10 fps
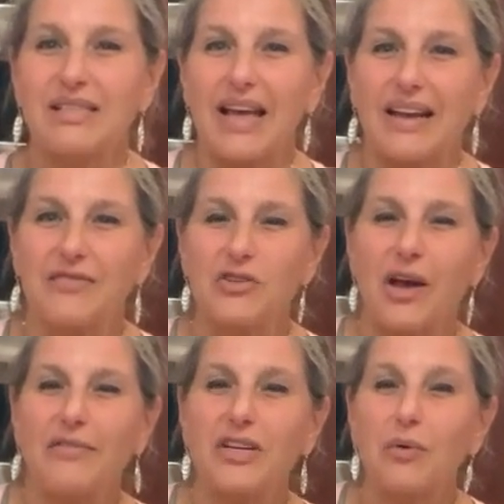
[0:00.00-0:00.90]
And if you
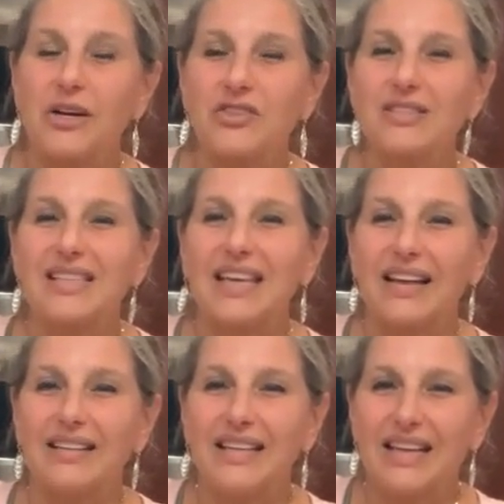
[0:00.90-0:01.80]
have any questions,
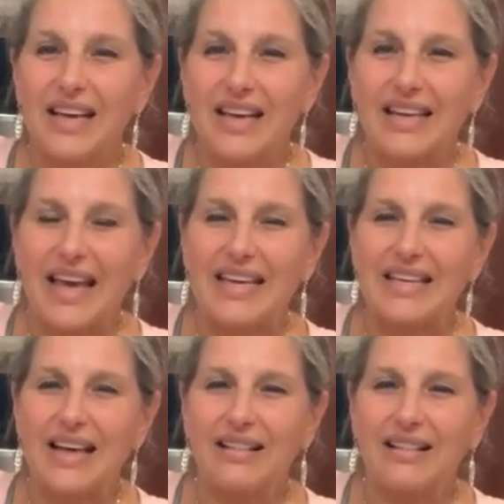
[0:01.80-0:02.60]
Kelly, Kelley,